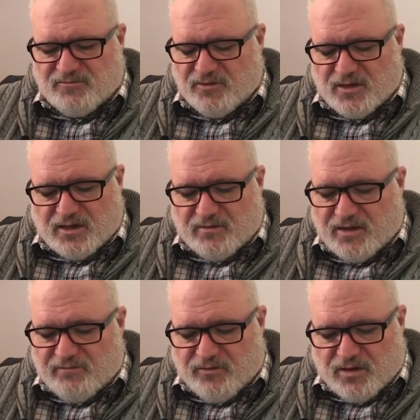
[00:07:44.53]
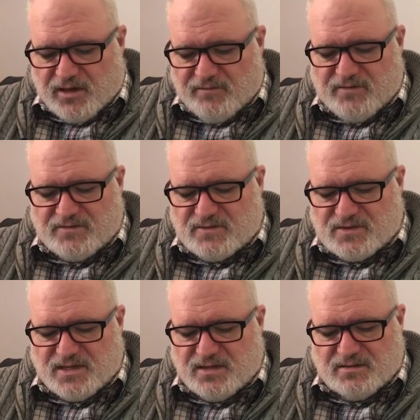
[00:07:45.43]
for the forgiveness of
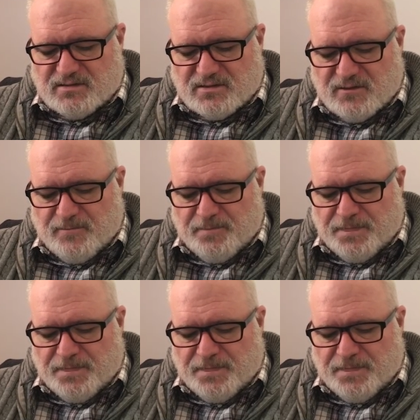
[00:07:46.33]
sins.